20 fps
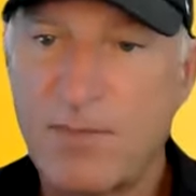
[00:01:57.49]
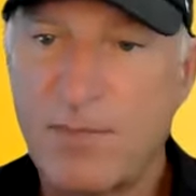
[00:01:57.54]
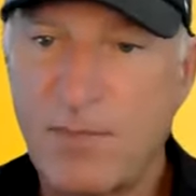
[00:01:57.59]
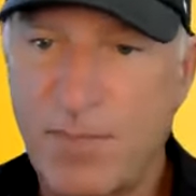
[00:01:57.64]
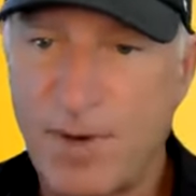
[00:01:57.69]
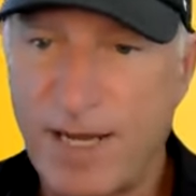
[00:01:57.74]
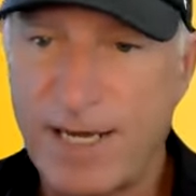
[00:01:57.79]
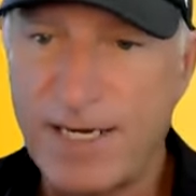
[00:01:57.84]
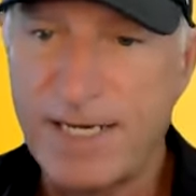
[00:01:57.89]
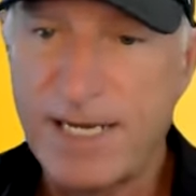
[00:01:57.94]

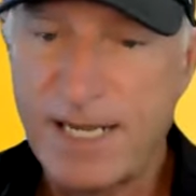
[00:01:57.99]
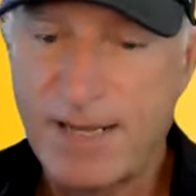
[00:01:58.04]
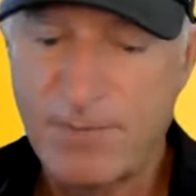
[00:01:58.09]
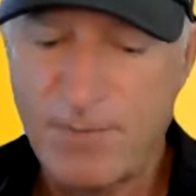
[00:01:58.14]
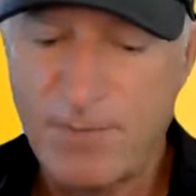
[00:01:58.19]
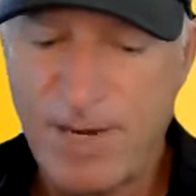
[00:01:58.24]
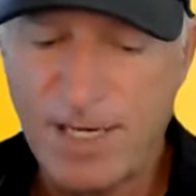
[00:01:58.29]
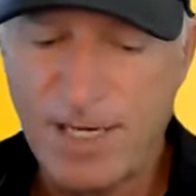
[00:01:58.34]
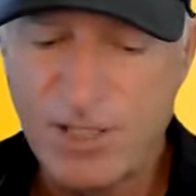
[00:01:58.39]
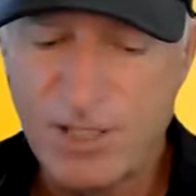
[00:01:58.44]
But
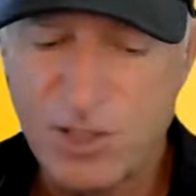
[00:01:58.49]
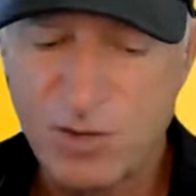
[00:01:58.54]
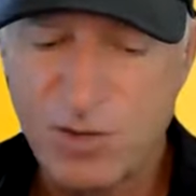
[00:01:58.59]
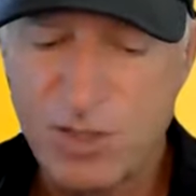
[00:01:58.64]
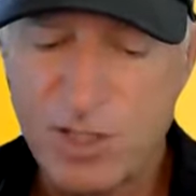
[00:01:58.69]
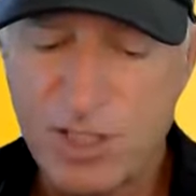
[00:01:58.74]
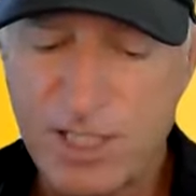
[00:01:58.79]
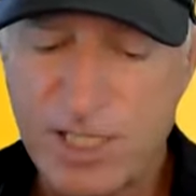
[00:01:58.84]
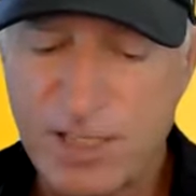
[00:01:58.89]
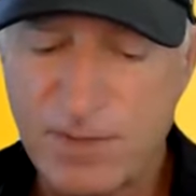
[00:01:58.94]
make sure
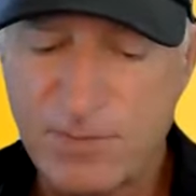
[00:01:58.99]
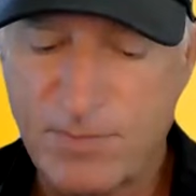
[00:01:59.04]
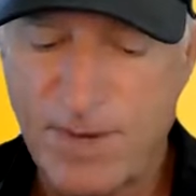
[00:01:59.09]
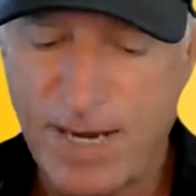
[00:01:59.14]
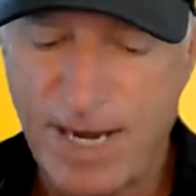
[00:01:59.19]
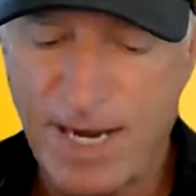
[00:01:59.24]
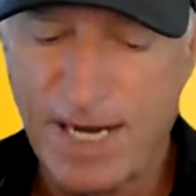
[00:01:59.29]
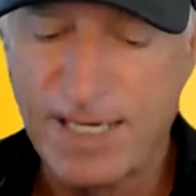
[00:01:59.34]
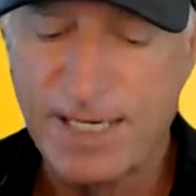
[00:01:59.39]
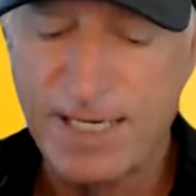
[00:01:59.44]
you get
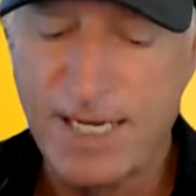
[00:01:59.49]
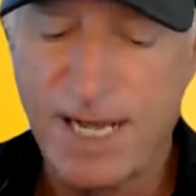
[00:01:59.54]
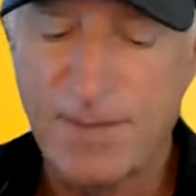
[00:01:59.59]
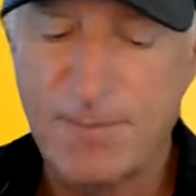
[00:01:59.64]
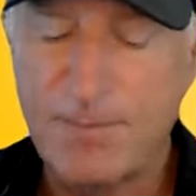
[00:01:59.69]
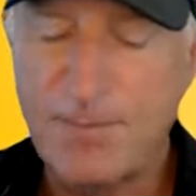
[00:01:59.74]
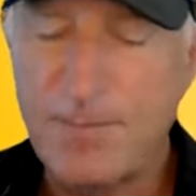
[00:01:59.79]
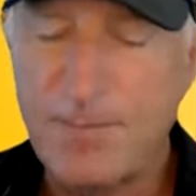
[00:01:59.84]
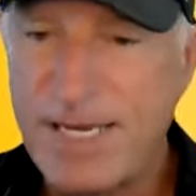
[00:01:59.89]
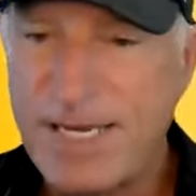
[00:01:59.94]
back
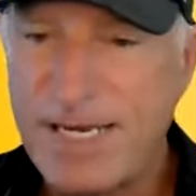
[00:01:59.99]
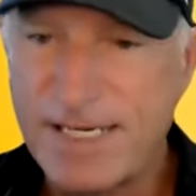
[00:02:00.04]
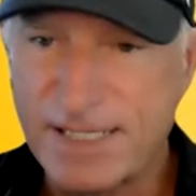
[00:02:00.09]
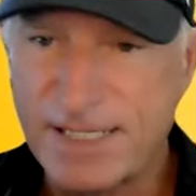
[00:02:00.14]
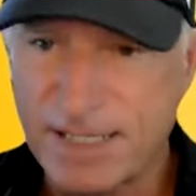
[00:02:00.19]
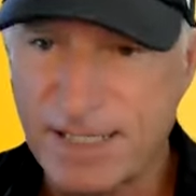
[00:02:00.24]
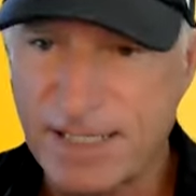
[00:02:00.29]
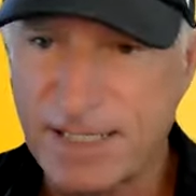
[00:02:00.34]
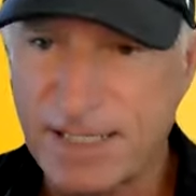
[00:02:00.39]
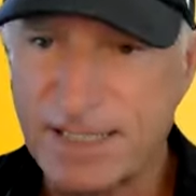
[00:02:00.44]

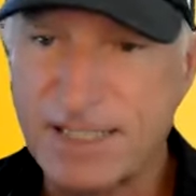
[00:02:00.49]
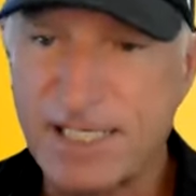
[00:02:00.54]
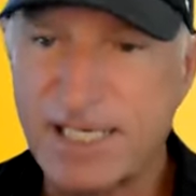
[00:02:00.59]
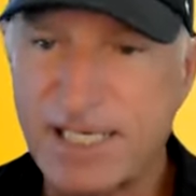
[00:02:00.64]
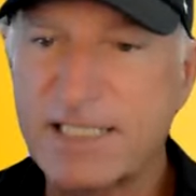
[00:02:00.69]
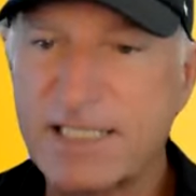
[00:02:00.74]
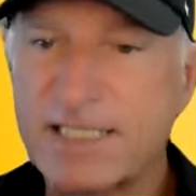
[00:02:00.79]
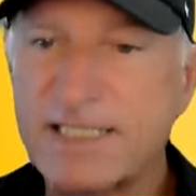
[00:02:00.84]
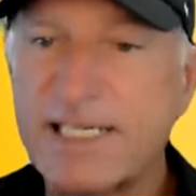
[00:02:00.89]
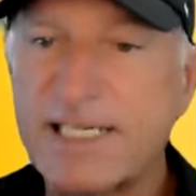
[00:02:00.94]
immediately. It's
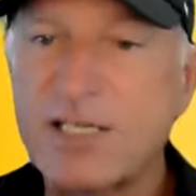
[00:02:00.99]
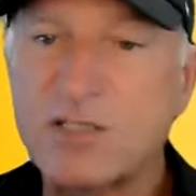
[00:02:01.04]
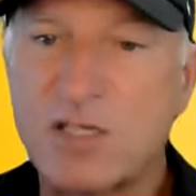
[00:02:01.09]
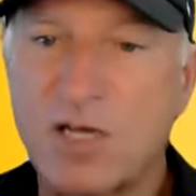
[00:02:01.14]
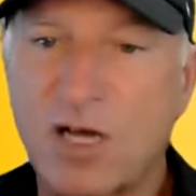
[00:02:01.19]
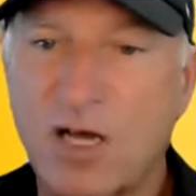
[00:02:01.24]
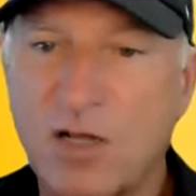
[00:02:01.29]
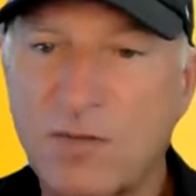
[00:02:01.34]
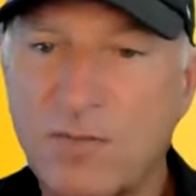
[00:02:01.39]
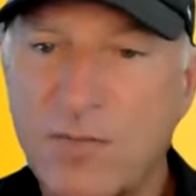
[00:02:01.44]
like a sales
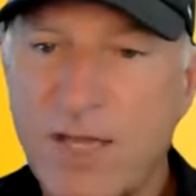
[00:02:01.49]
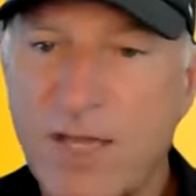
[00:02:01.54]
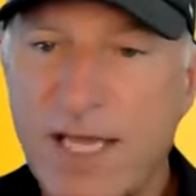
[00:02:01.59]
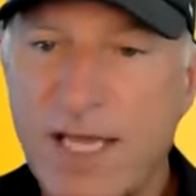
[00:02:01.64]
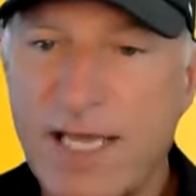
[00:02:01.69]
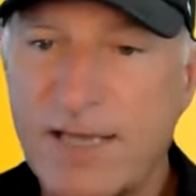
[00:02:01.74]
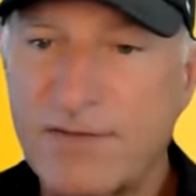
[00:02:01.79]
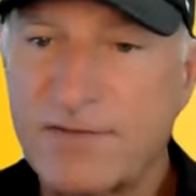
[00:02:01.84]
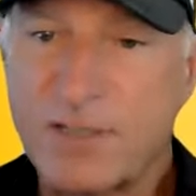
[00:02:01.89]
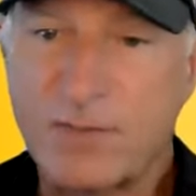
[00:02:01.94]
call.
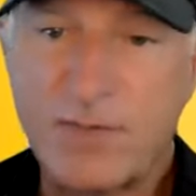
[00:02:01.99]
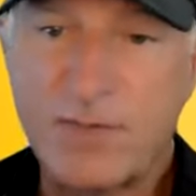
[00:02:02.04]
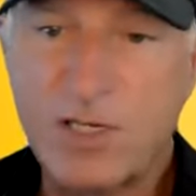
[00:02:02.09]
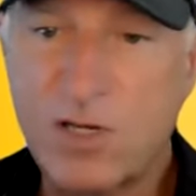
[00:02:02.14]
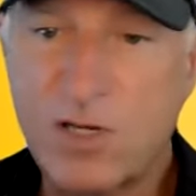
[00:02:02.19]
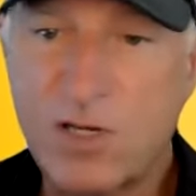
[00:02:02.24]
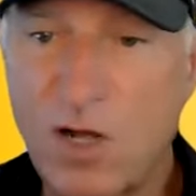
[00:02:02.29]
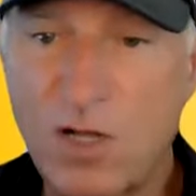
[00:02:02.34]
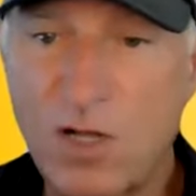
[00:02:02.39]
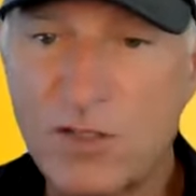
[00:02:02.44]
If somebody
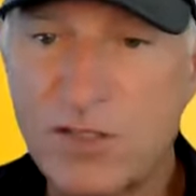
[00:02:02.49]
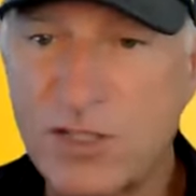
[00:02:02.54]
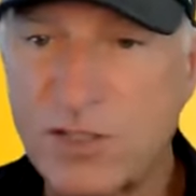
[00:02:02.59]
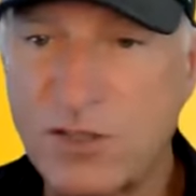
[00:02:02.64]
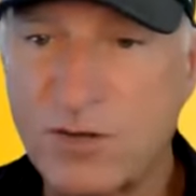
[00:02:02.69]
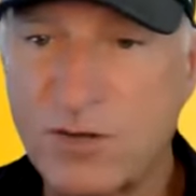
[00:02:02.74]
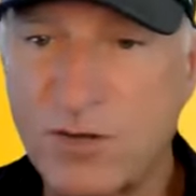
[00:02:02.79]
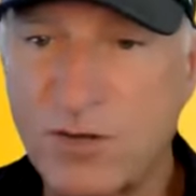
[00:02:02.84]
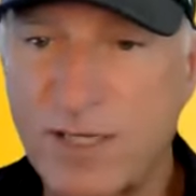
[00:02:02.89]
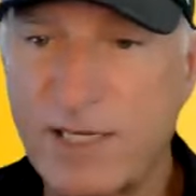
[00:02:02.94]
calls
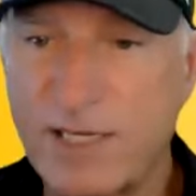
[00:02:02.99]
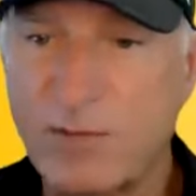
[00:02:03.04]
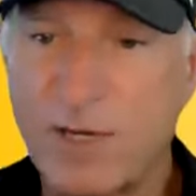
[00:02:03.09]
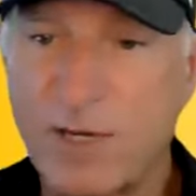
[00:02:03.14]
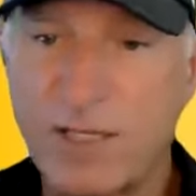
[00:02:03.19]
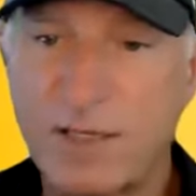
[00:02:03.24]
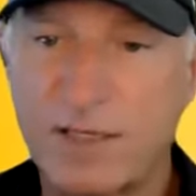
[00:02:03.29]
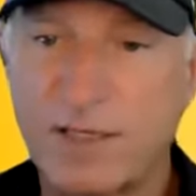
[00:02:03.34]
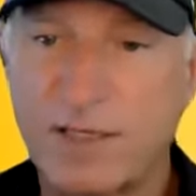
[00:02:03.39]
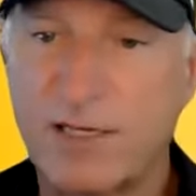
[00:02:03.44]
you and they
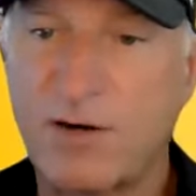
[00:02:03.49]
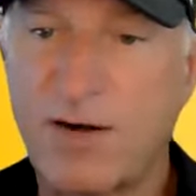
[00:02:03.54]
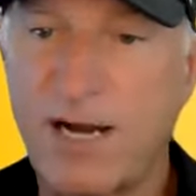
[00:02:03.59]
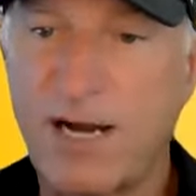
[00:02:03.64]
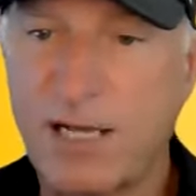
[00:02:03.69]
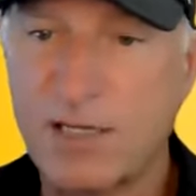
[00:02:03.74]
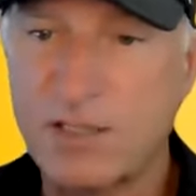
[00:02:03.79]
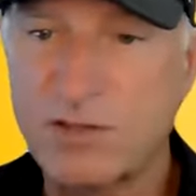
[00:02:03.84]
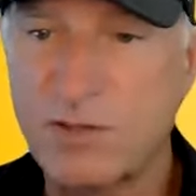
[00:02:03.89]
want their house